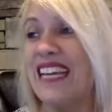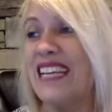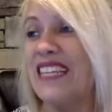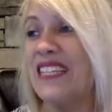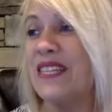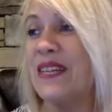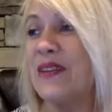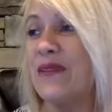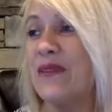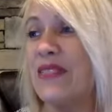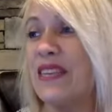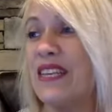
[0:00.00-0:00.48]

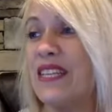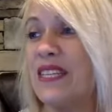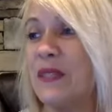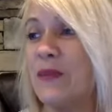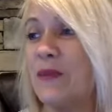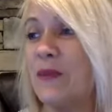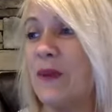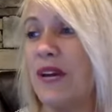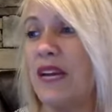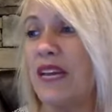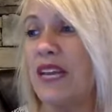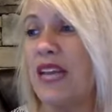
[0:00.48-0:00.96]
So this
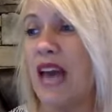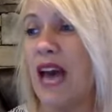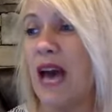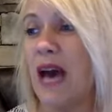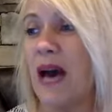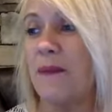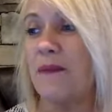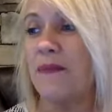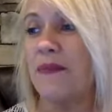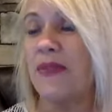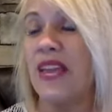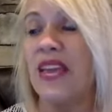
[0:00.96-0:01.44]
one,
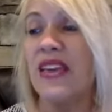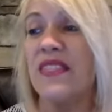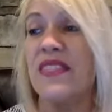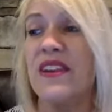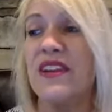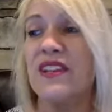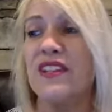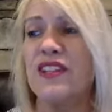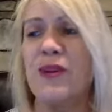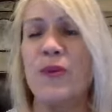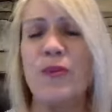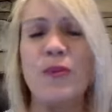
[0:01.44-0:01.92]

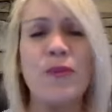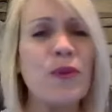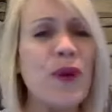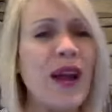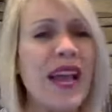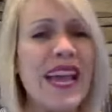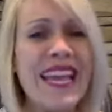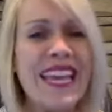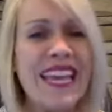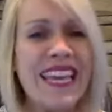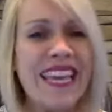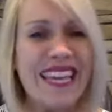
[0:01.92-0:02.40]
there's a
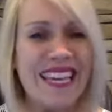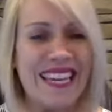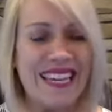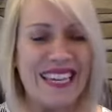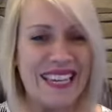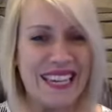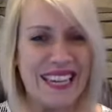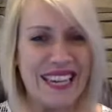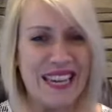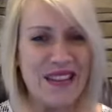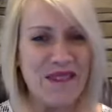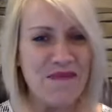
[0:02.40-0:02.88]

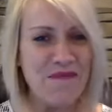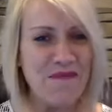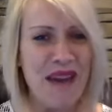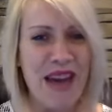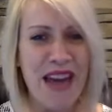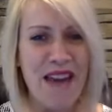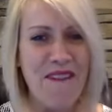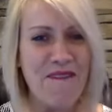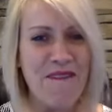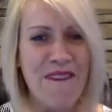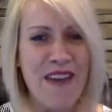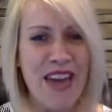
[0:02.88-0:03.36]
breaking in
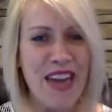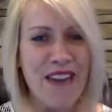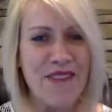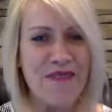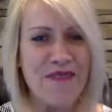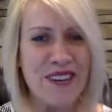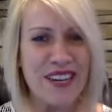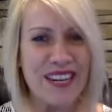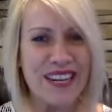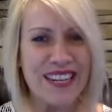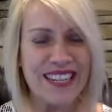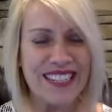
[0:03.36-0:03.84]
my
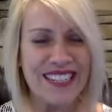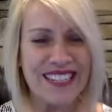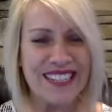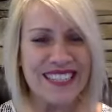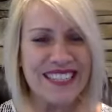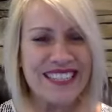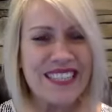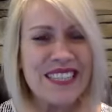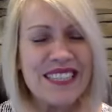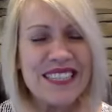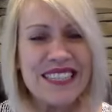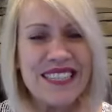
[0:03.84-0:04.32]
favor.
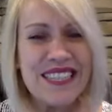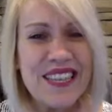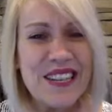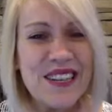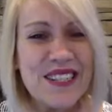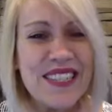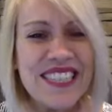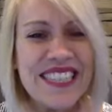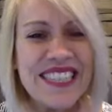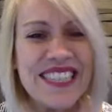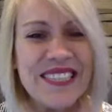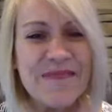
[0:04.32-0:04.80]
They're
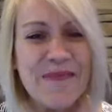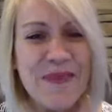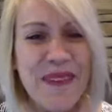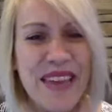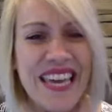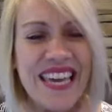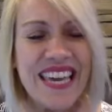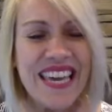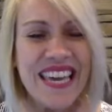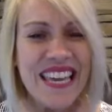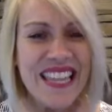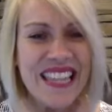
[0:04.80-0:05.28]

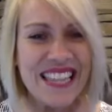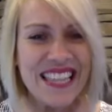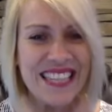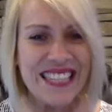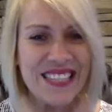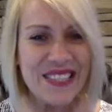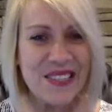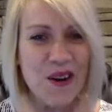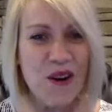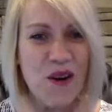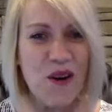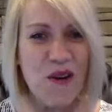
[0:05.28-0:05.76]
speaking
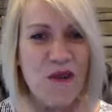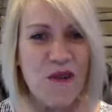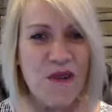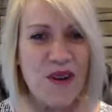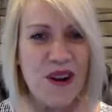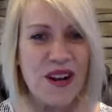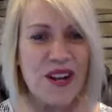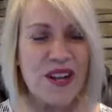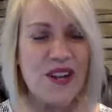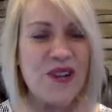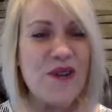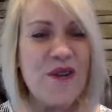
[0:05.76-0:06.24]
this
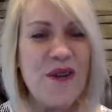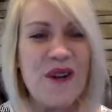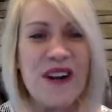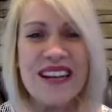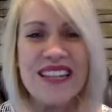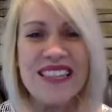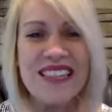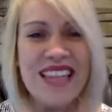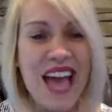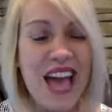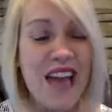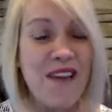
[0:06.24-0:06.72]
over
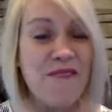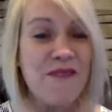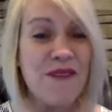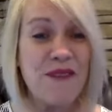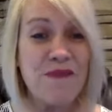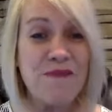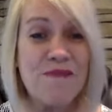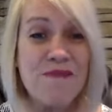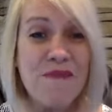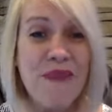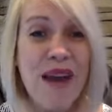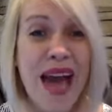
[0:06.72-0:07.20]
your life
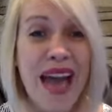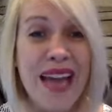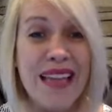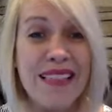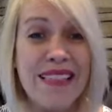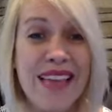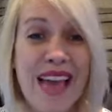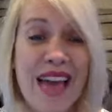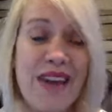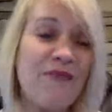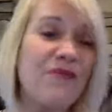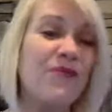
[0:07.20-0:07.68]
and my
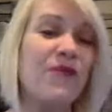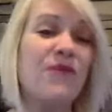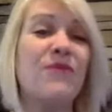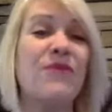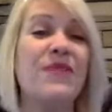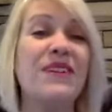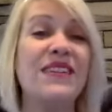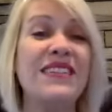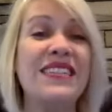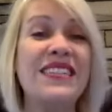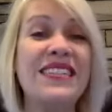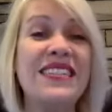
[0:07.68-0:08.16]
life when
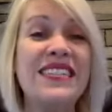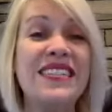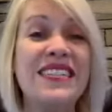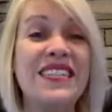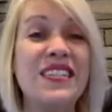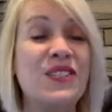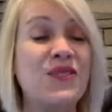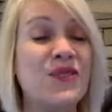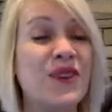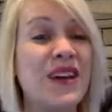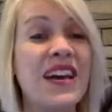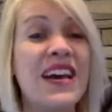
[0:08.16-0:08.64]
we're
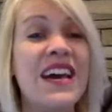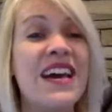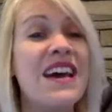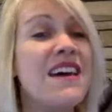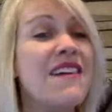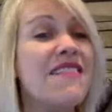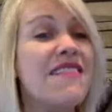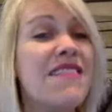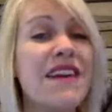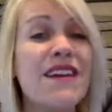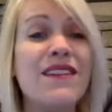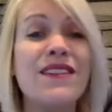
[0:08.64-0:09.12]
listening to it.
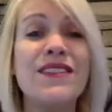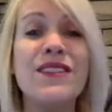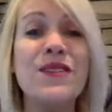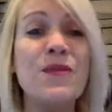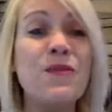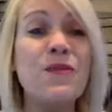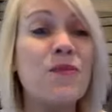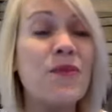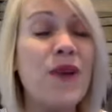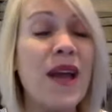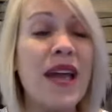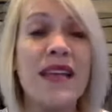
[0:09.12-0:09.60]
There's
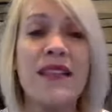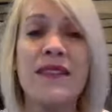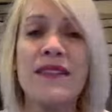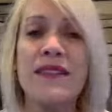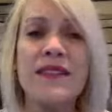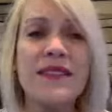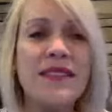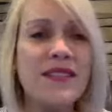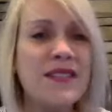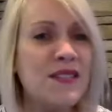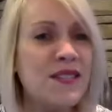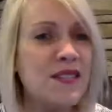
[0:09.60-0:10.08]
a break.
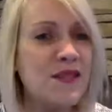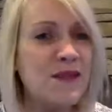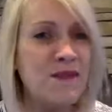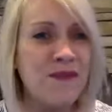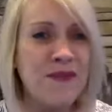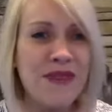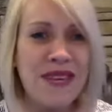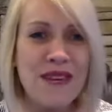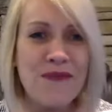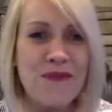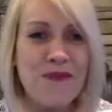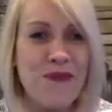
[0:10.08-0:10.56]
Listen to
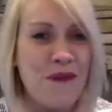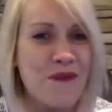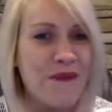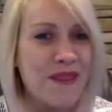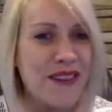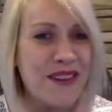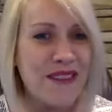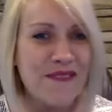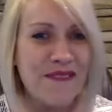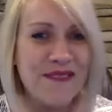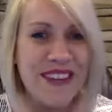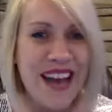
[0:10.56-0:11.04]
me,
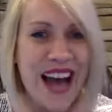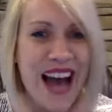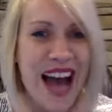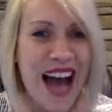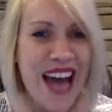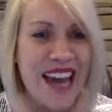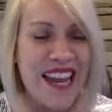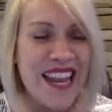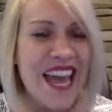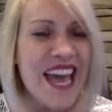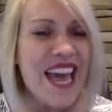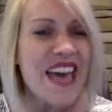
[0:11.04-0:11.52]
woman of
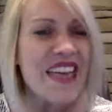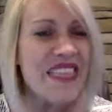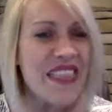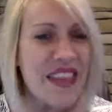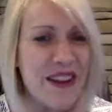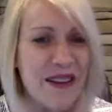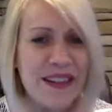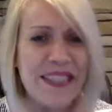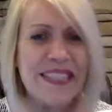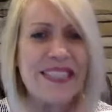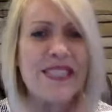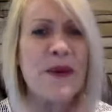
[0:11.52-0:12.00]
God.
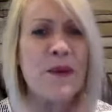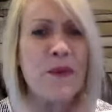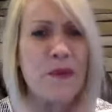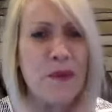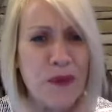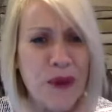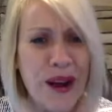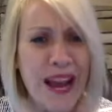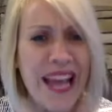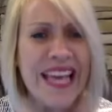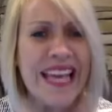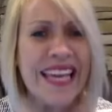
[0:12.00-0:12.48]
There is a
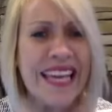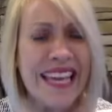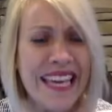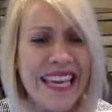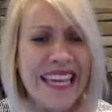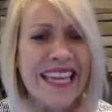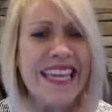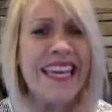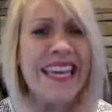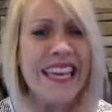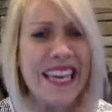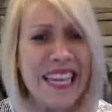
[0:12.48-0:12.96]

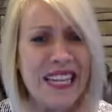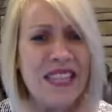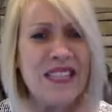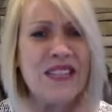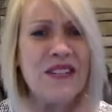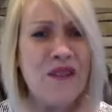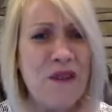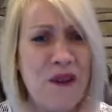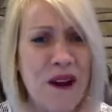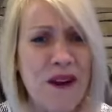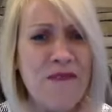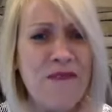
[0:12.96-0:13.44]
breaking in
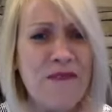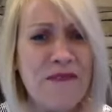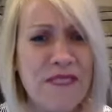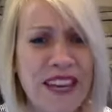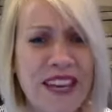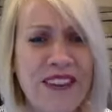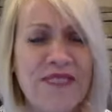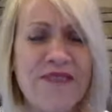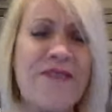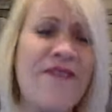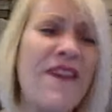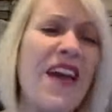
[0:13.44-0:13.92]
your
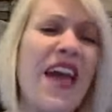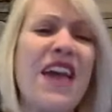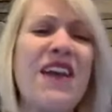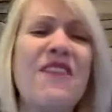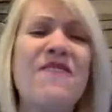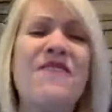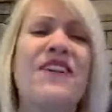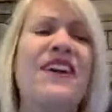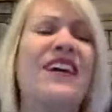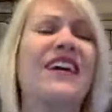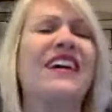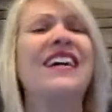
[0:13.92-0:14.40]

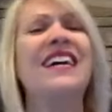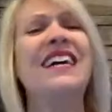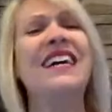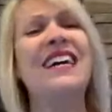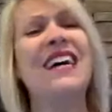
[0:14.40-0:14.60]
favor.